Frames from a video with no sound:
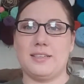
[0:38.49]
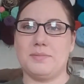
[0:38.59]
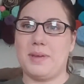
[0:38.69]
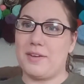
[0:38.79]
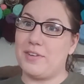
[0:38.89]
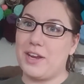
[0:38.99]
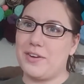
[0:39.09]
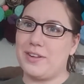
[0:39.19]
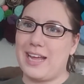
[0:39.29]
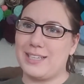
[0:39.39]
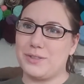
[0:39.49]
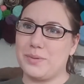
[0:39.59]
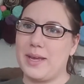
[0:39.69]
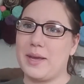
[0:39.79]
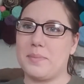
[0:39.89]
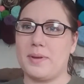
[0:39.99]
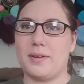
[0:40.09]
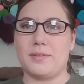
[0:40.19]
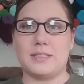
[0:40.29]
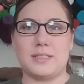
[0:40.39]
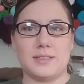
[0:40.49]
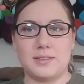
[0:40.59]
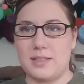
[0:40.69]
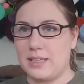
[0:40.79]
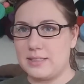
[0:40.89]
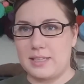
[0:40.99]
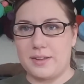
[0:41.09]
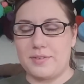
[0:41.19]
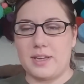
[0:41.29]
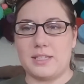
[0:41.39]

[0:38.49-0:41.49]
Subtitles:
make a video last week, but it was Thanksgiving.